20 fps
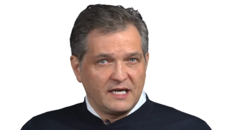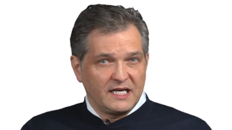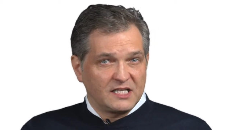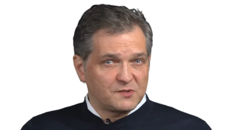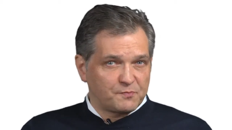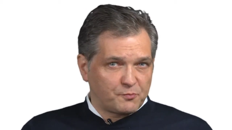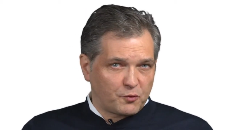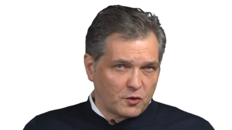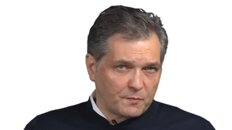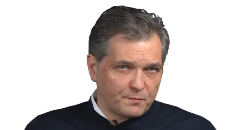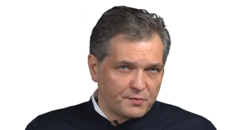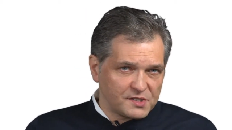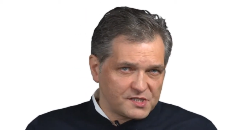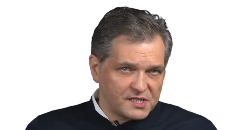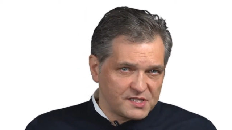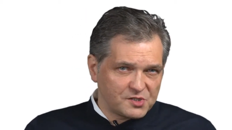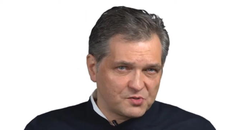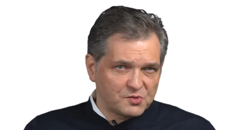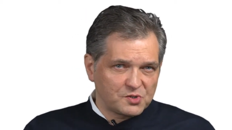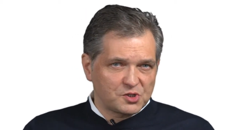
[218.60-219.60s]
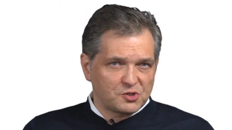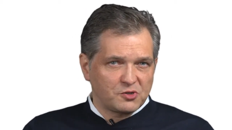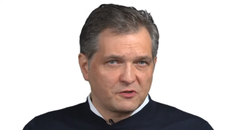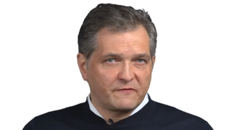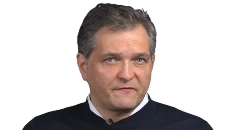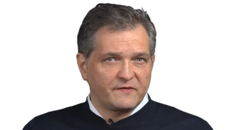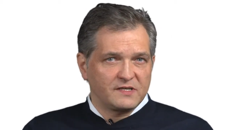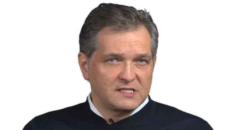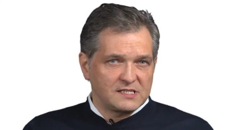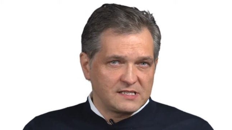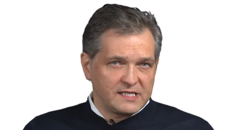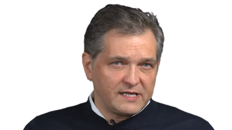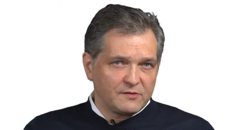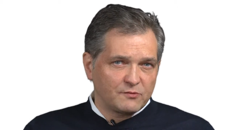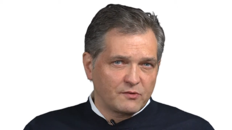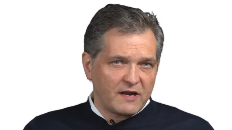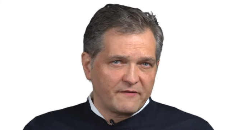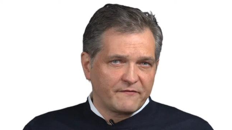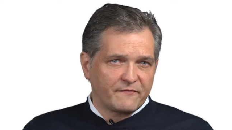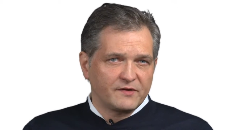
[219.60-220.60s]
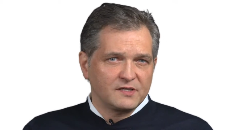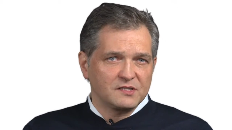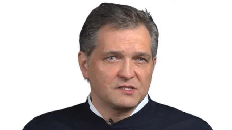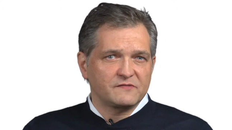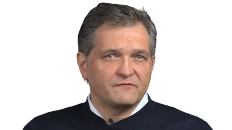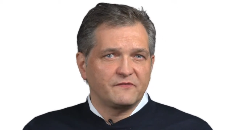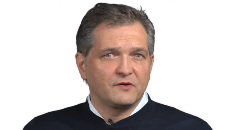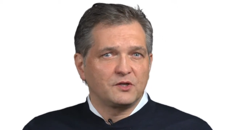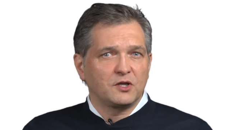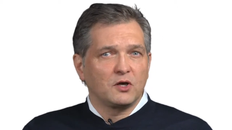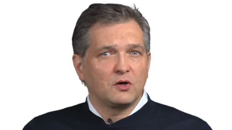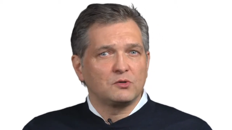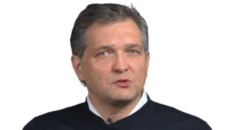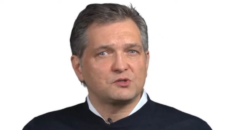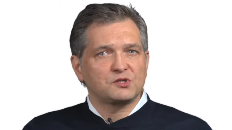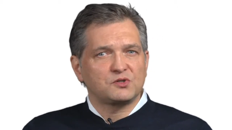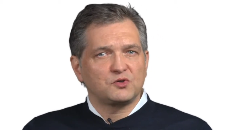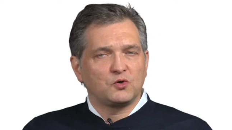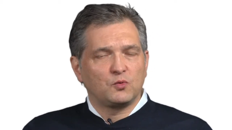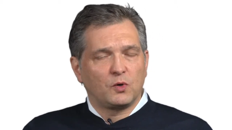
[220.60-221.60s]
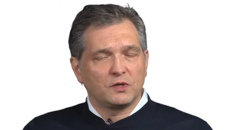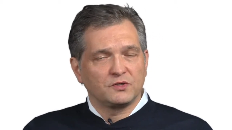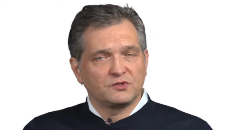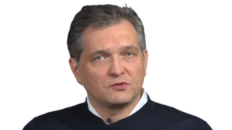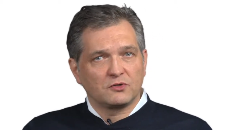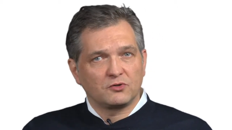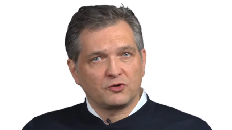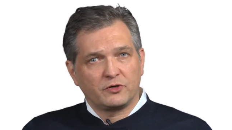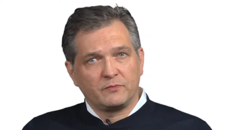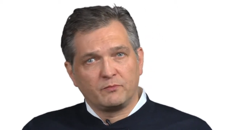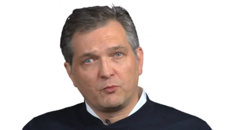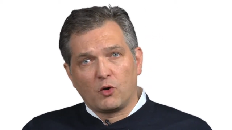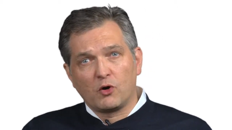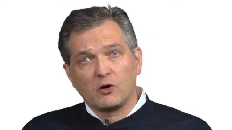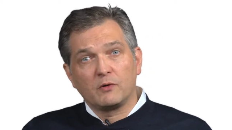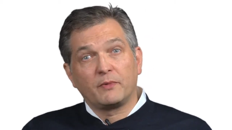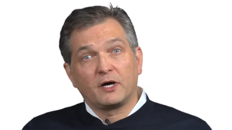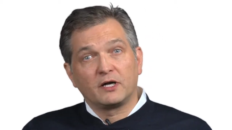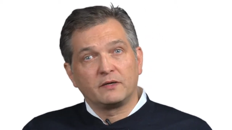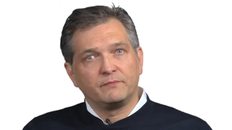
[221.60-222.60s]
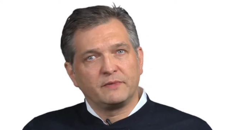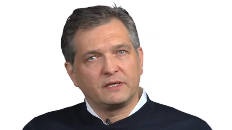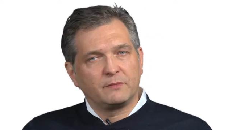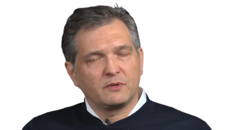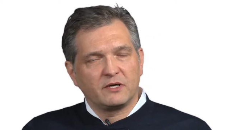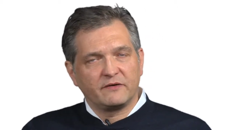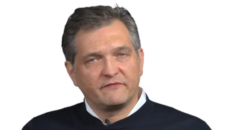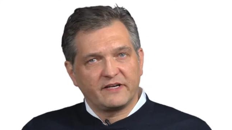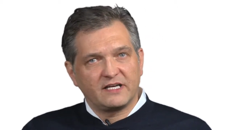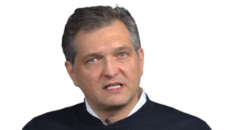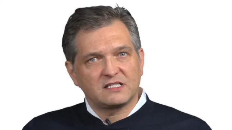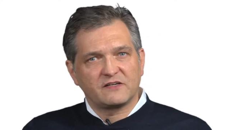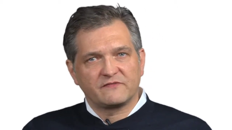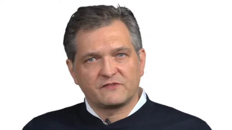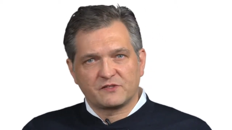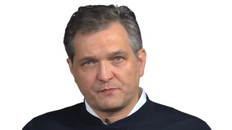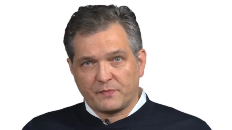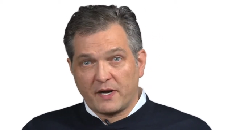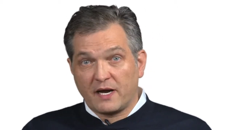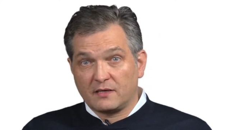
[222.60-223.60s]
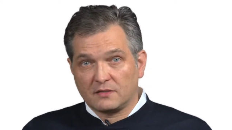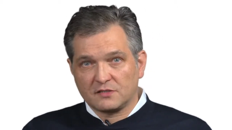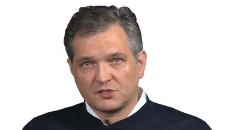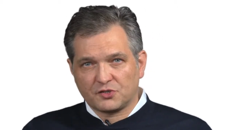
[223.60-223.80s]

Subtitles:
Its purpose is to serve as the reference for those who want to learn more about minimally invasive spinal